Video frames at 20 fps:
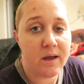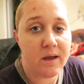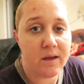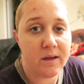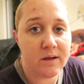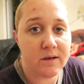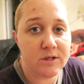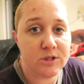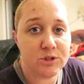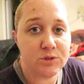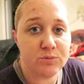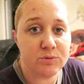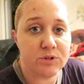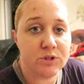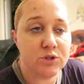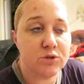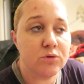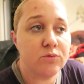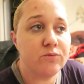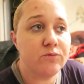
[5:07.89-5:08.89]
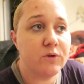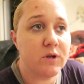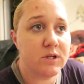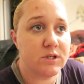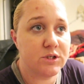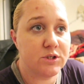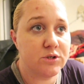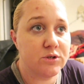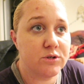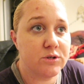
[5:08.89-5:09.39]
and she was so
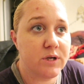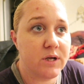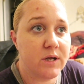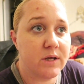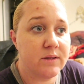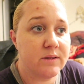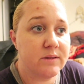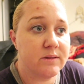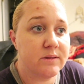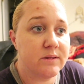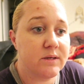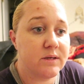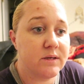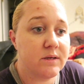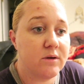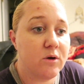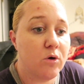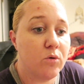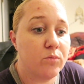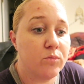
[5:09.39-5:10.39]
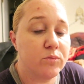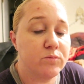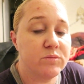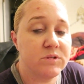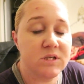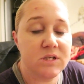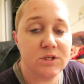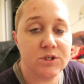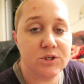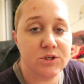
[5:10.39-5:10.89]
flustered and the
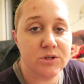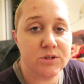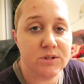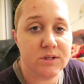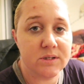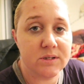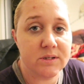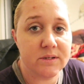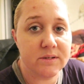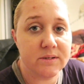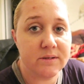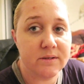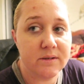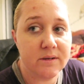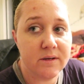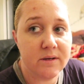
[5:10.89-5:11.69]
homeroom teacher said that